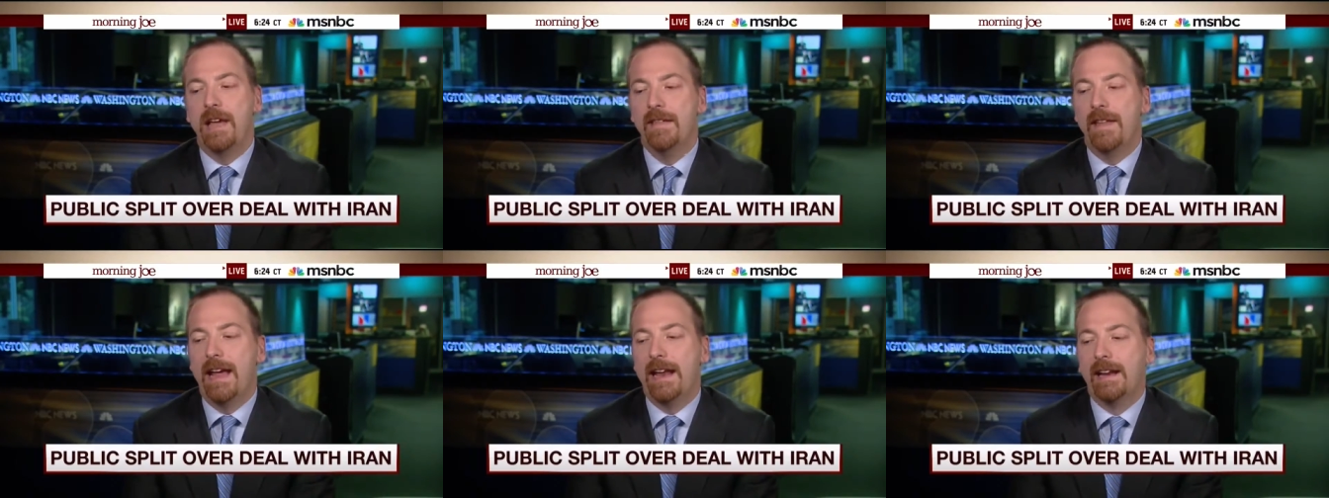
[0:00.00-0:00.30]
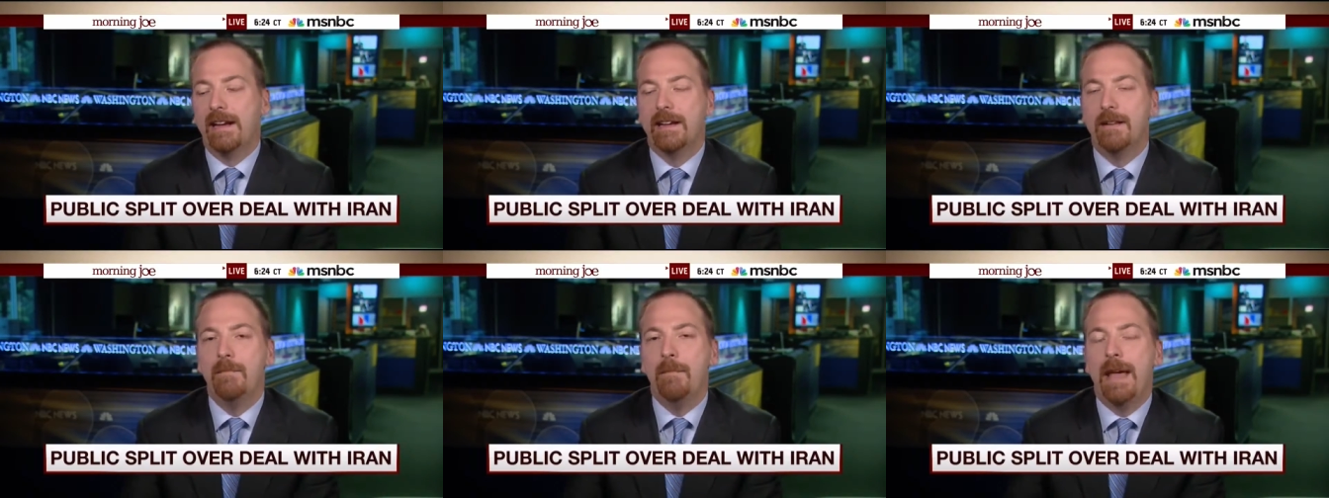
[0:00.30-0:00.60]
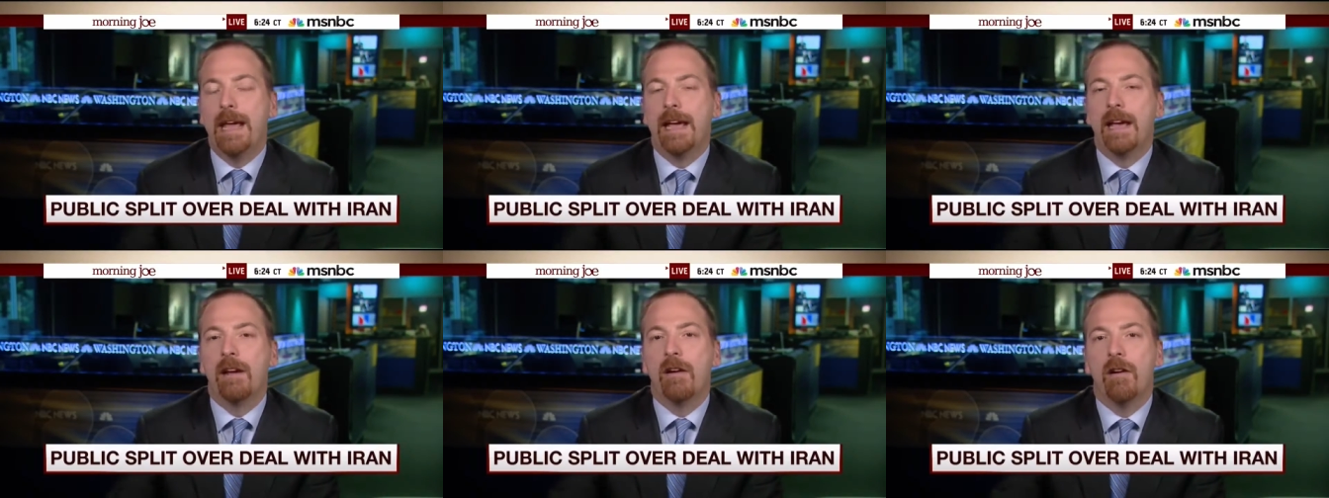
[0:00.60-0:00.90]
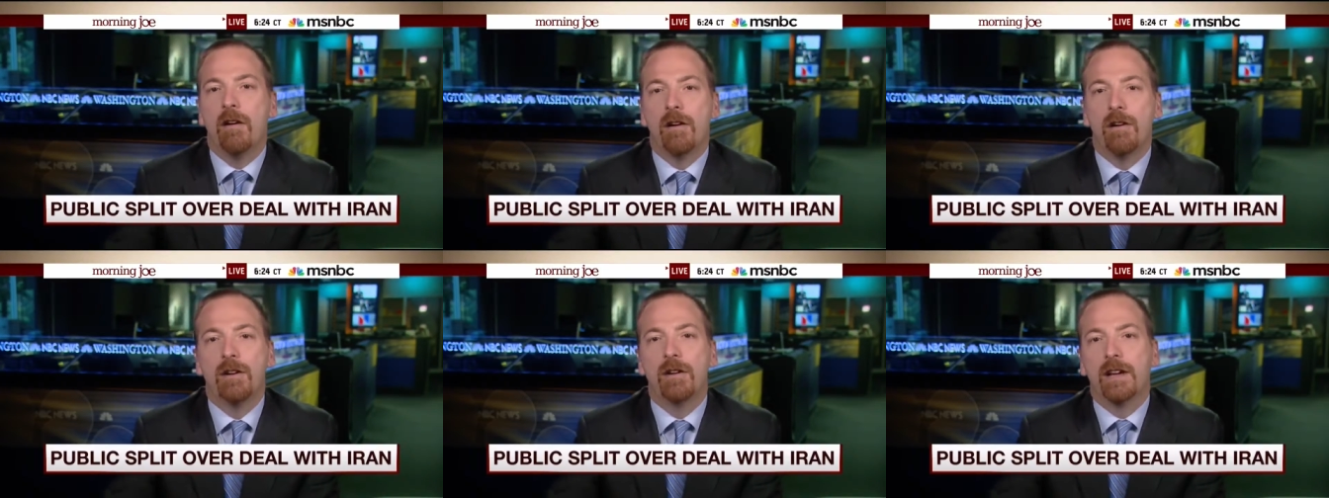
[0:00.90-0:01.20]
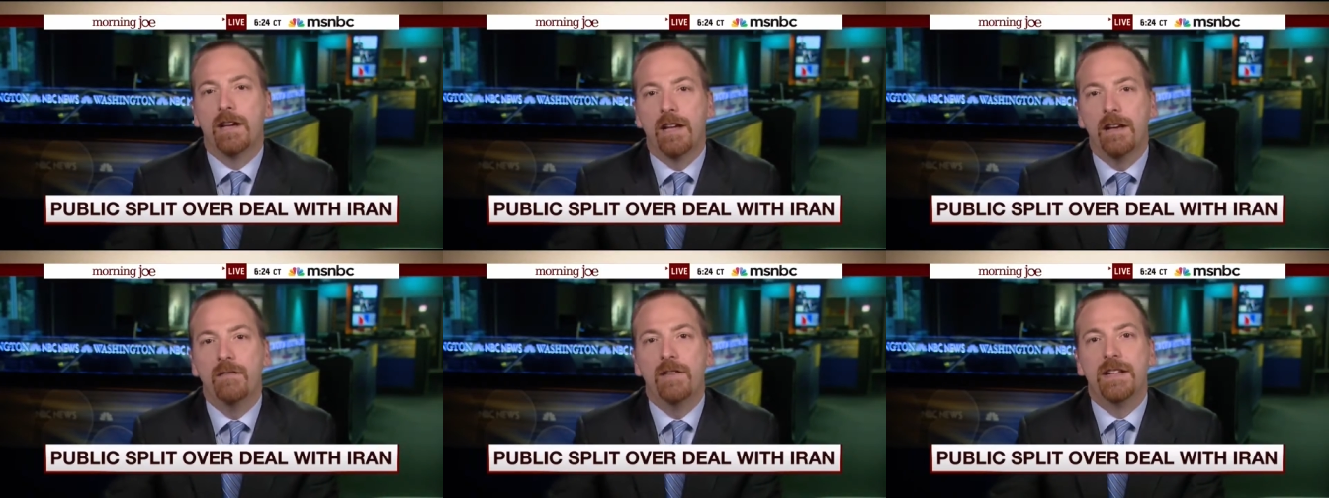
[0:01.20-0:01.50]
and that can make it harder
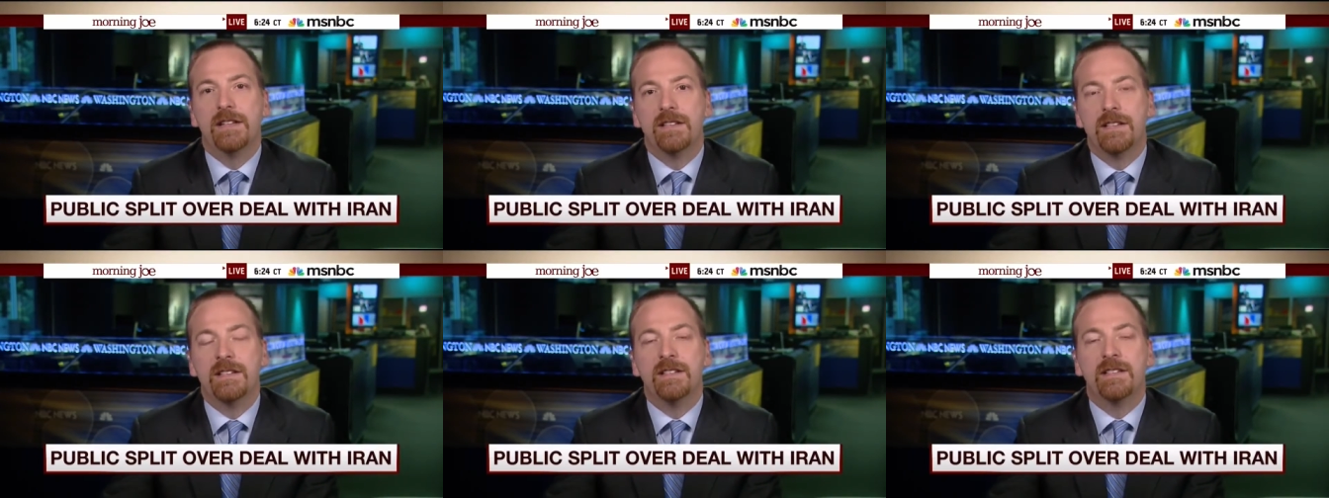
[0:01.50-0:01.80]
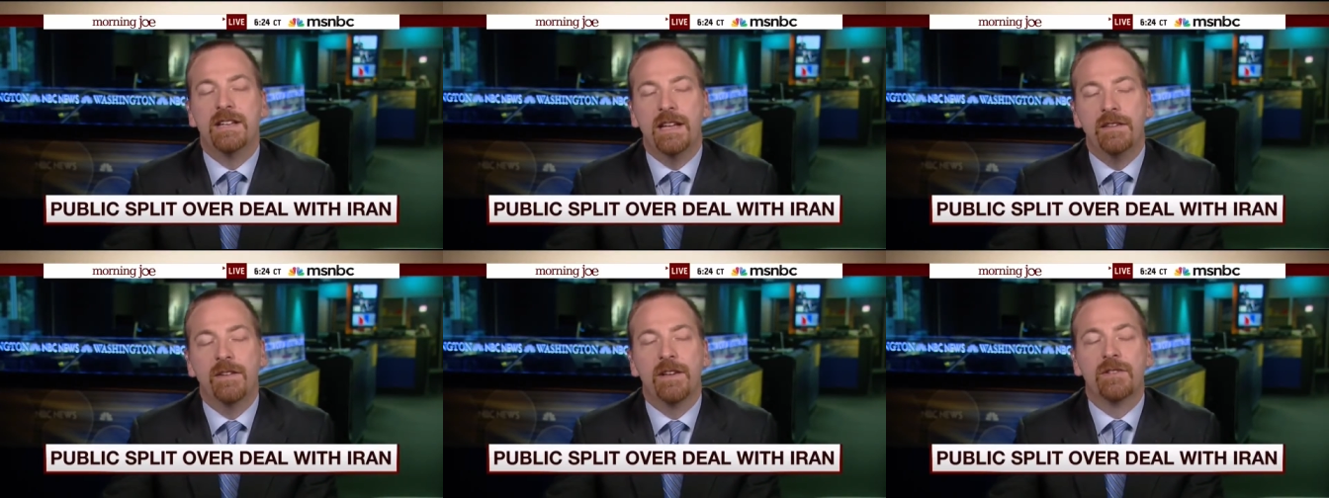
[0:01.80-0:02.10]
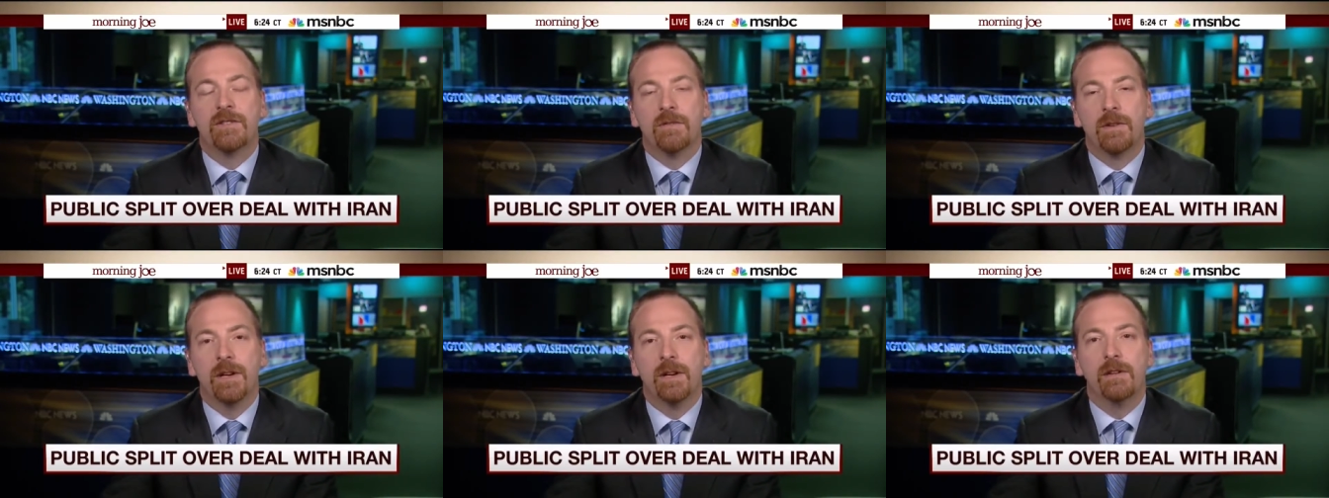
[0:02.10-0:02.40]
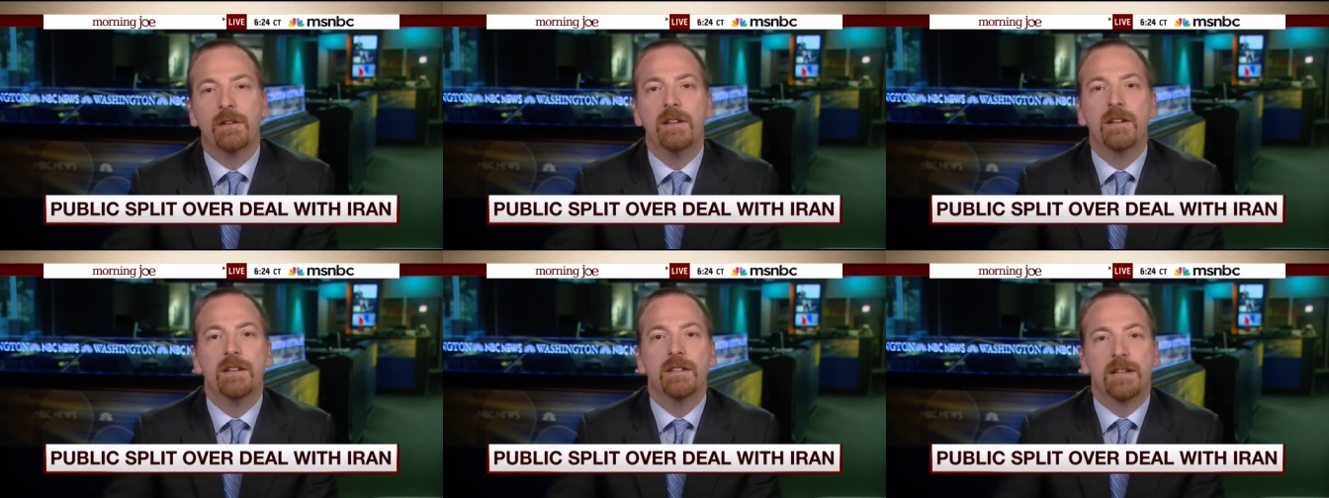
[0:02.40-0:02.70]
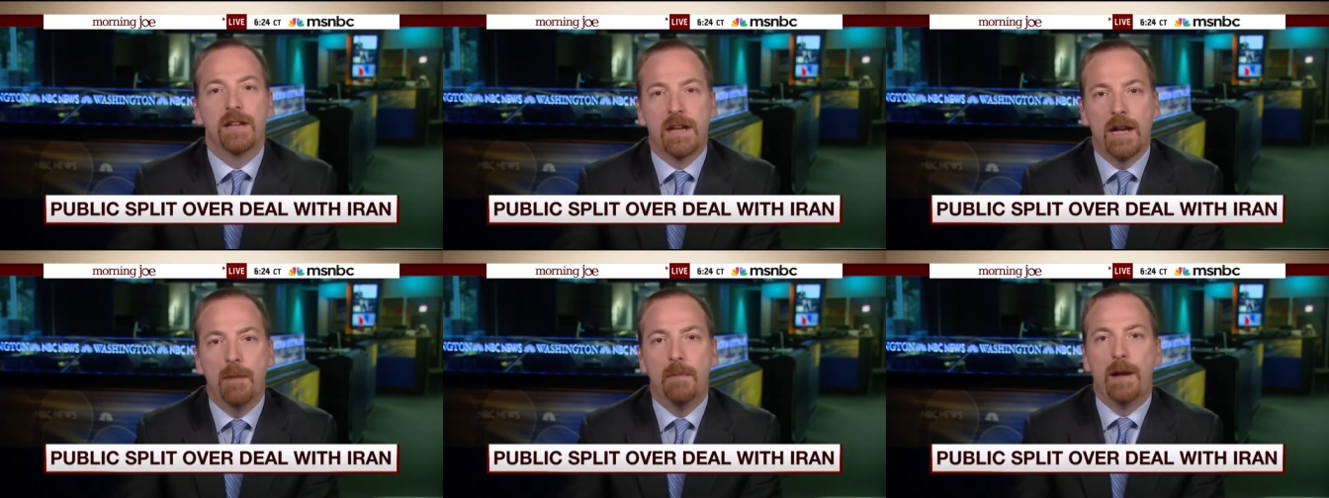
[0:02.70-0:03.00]
to convince Steve Israel
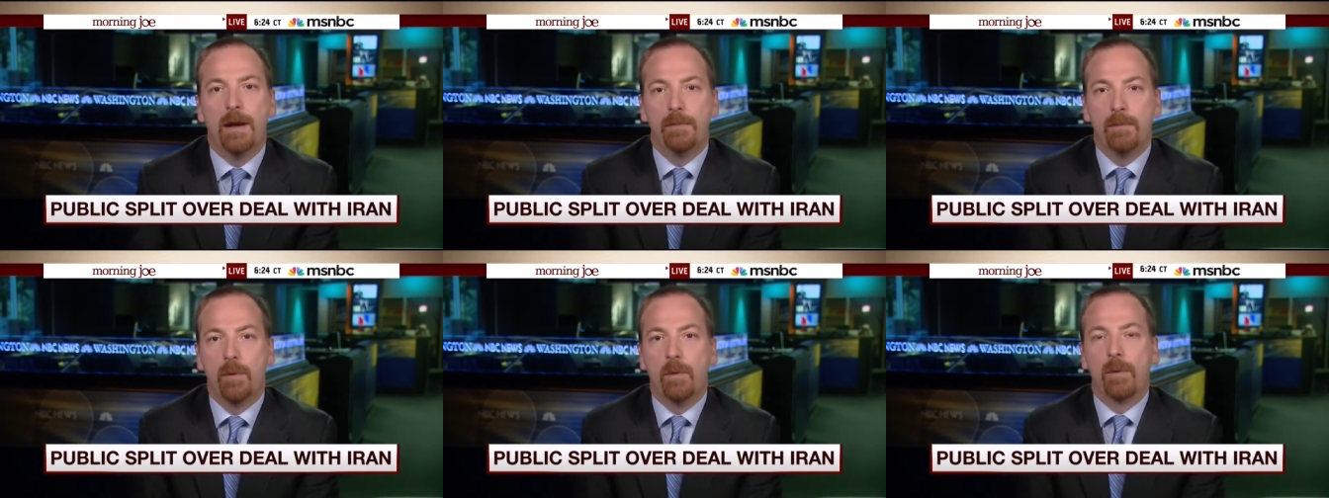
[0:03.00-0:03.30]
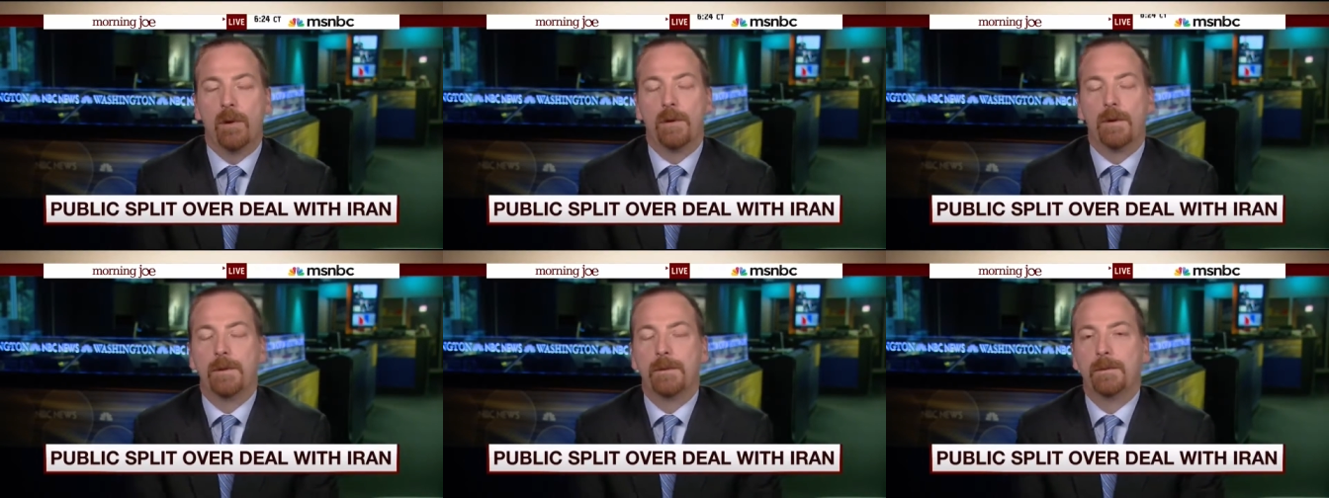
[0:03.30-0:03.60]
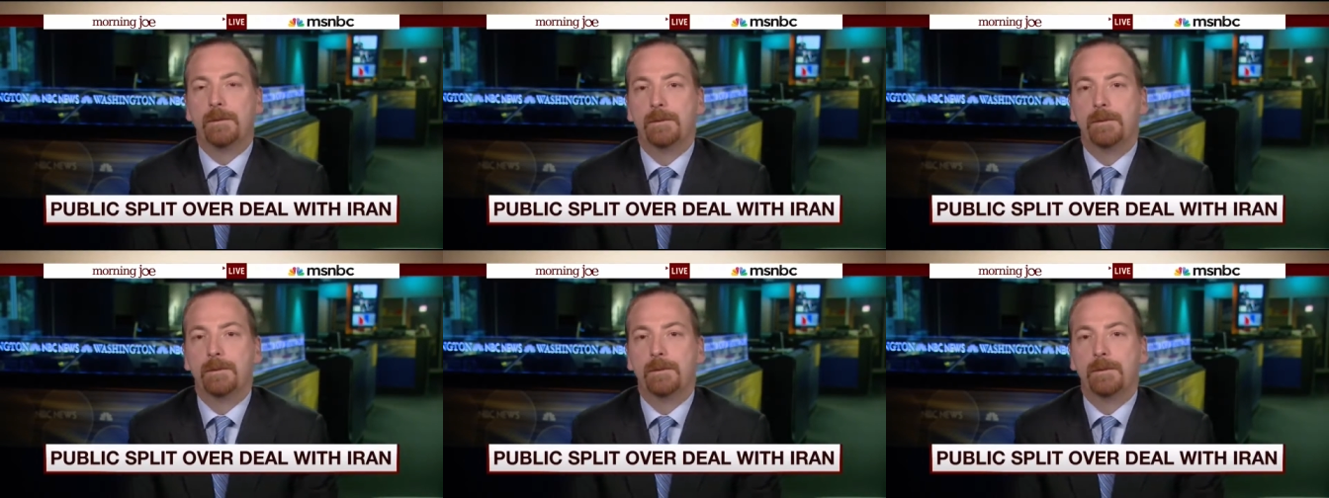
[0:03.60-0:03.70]
to come on board.